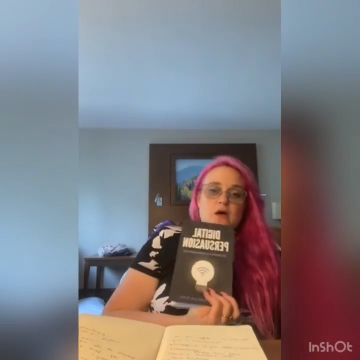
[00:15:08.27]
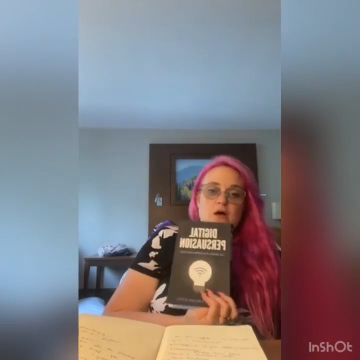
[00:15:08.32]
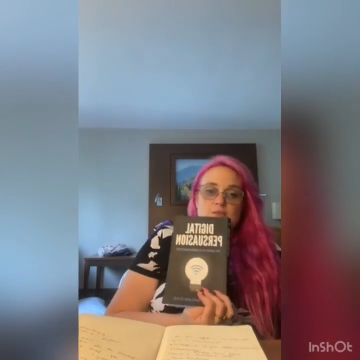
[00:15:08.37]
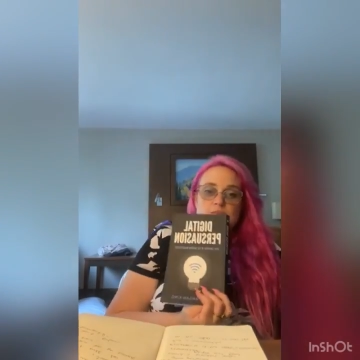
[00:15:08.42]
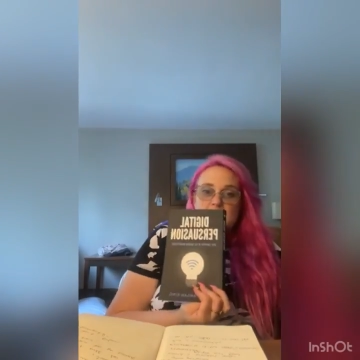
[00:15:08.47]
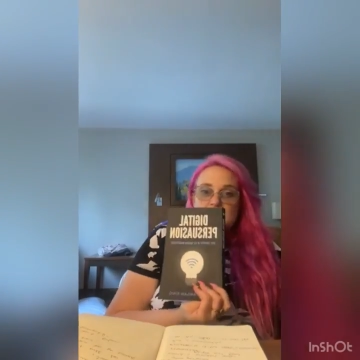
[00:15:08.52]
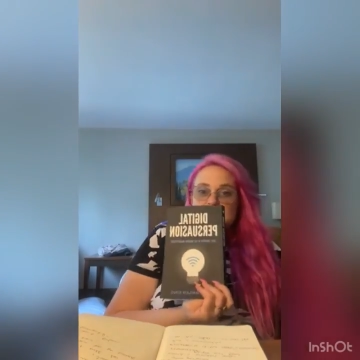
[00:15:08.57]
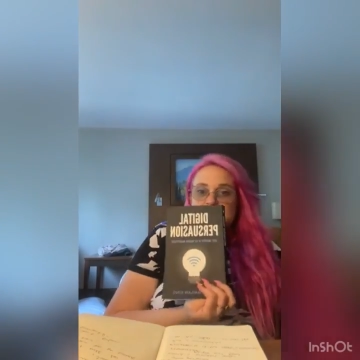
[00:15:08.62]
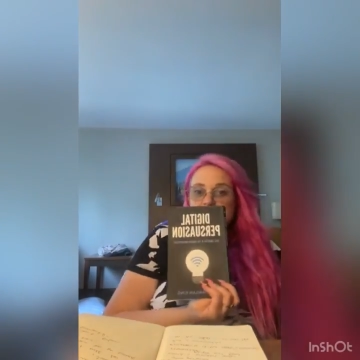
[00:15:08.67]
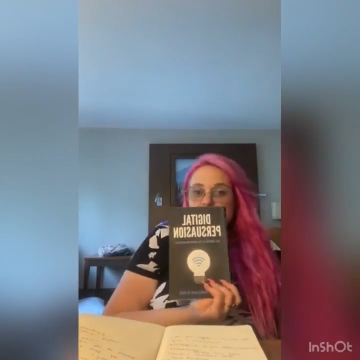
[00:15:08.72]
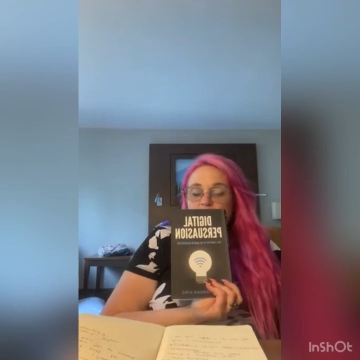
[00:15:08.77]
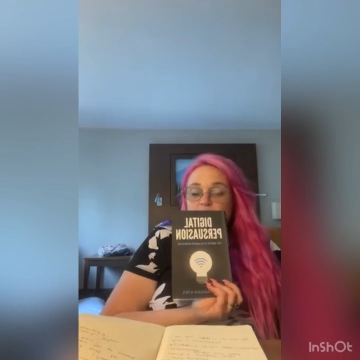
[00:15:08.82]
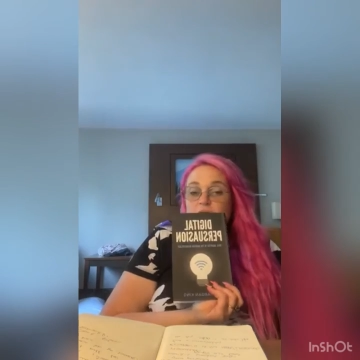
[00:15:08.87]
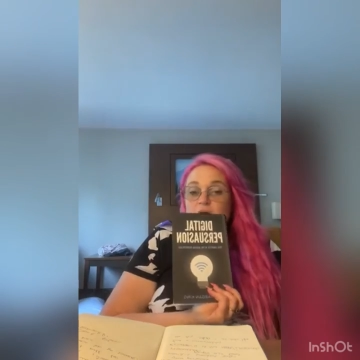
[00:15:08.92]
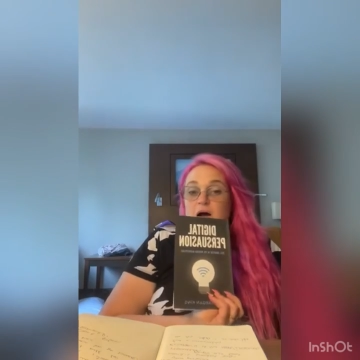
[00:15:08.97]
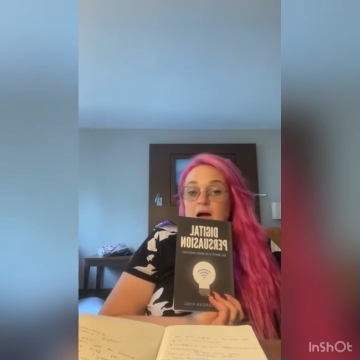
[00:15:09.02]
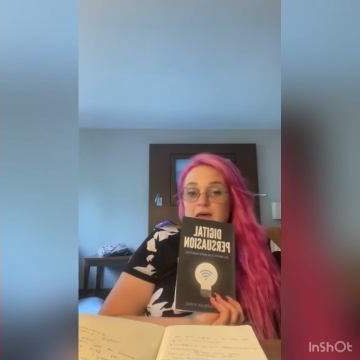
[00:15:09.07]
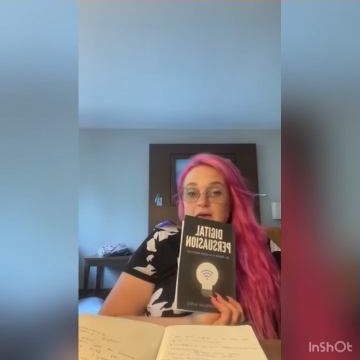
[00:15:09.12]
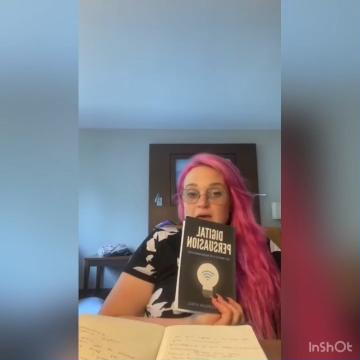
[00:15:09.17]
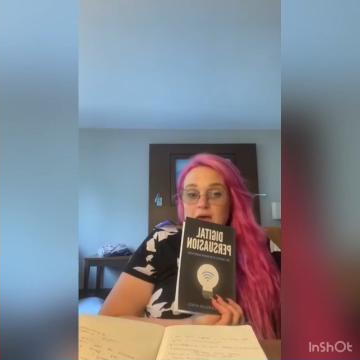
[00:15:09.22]
amazing.
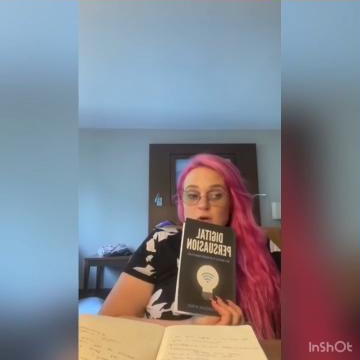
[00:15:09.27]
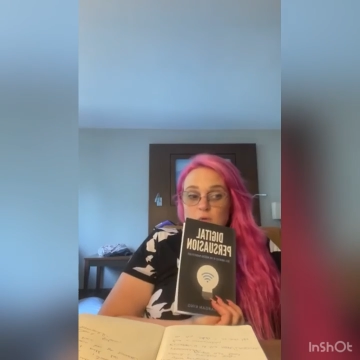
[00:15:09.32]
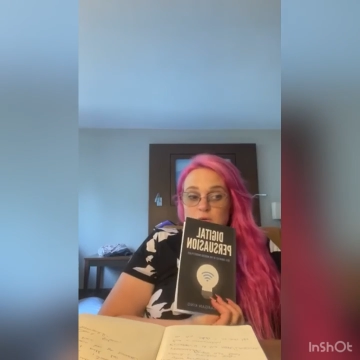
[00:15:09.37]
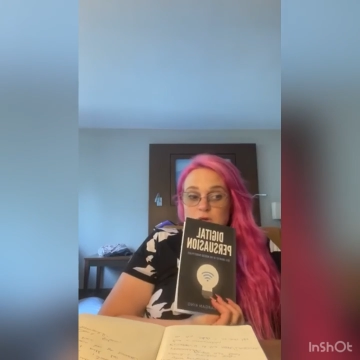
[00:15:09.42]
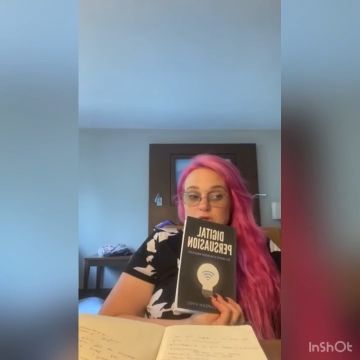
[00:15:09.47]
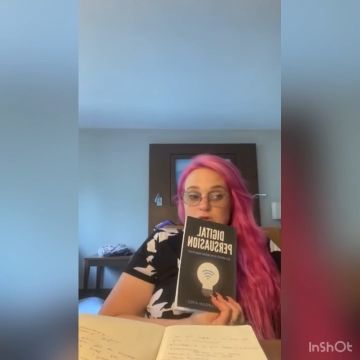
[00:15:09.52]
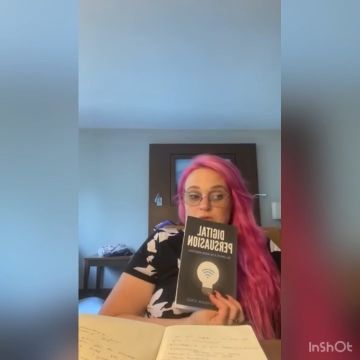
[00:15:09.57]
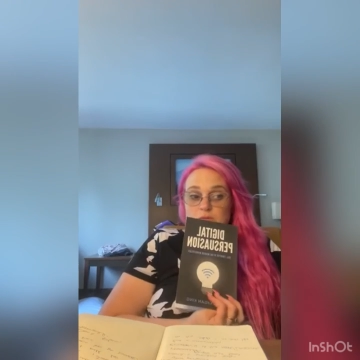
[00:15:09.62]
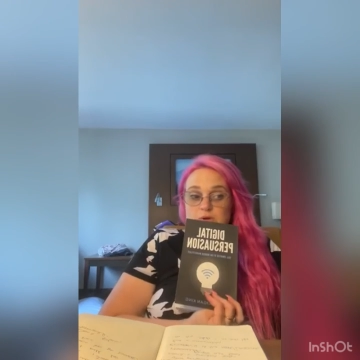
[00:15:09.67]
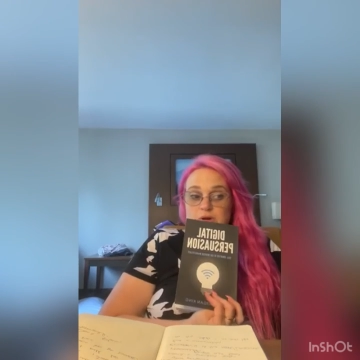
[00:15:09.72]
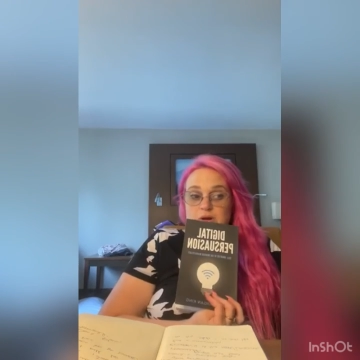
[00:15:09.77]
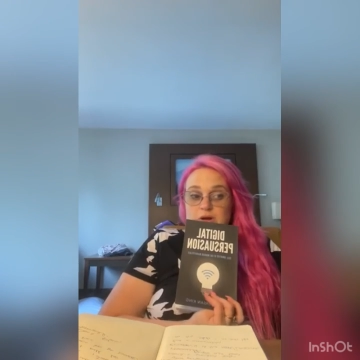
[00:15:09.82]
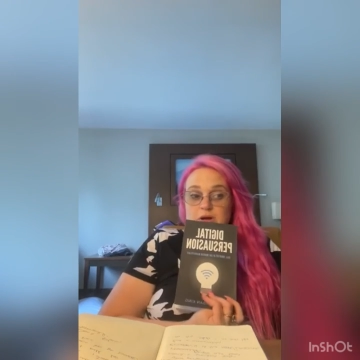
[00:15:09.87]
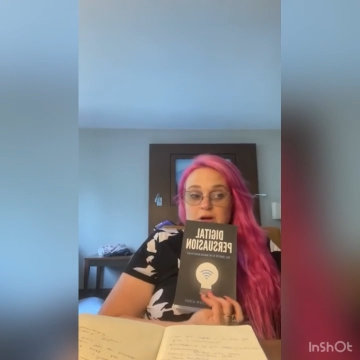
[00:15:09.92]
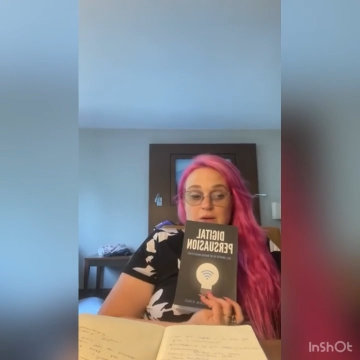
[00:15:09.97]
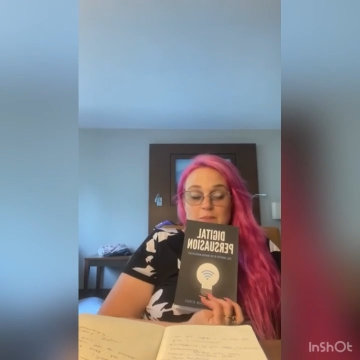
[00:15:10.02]
I can't wait to read it.